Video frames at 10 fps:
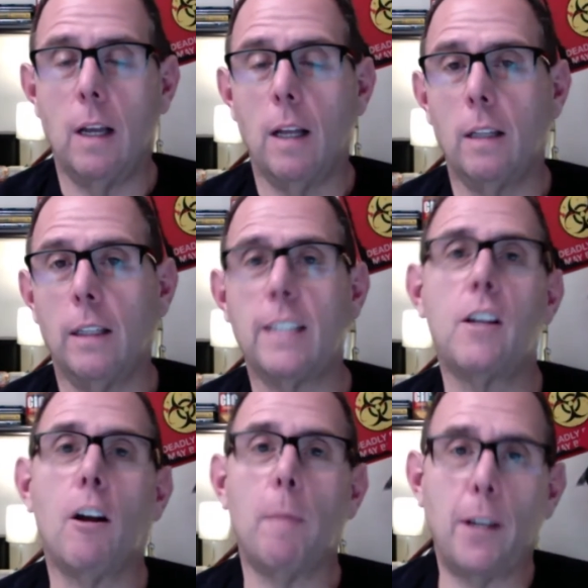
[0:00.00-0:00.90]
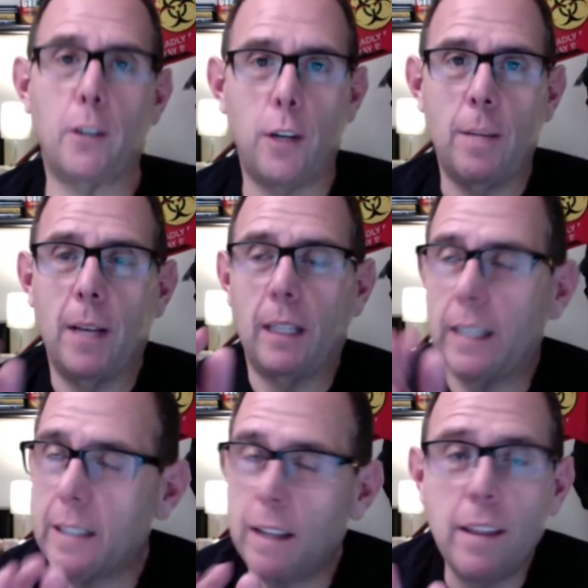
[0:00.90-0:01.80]
Let's talk about your email
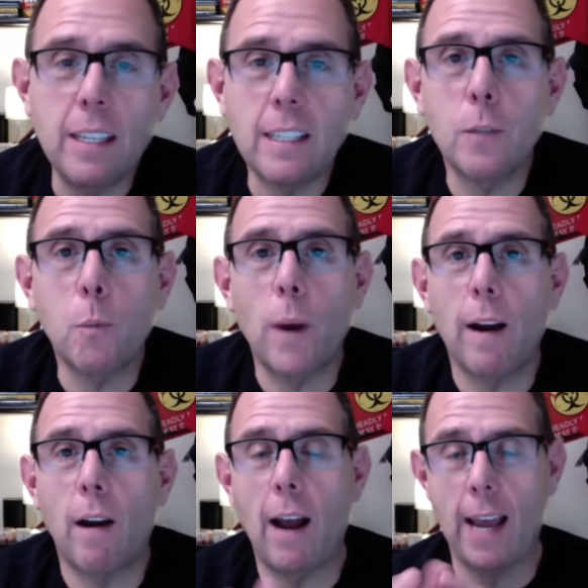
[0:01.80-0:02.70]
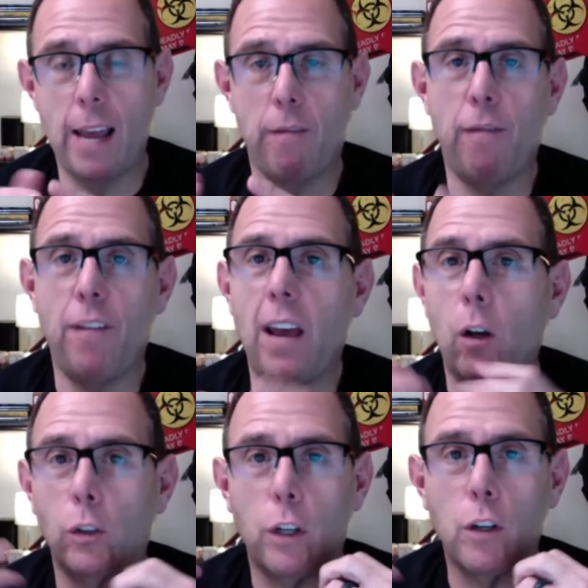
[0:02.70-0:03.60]
list. This is where I have
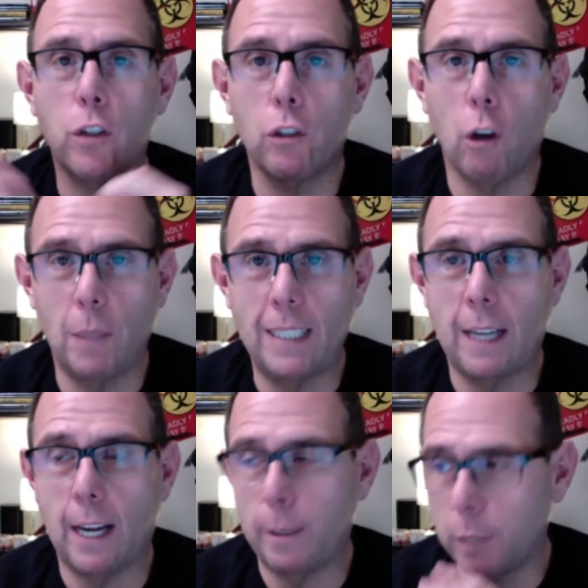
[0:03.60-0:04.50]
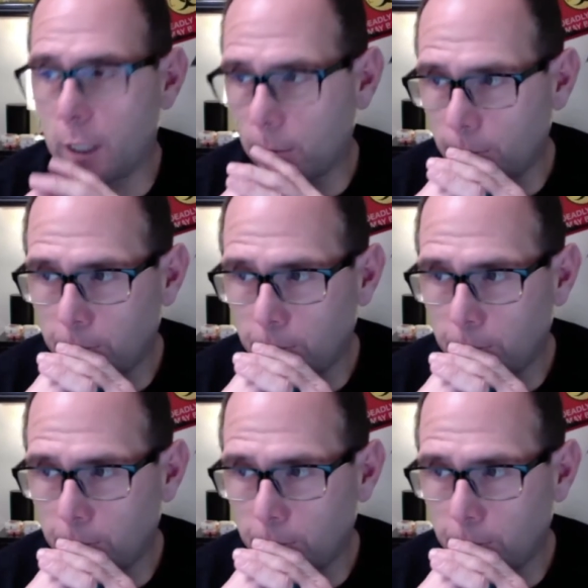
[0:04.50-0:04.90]
failed so many times.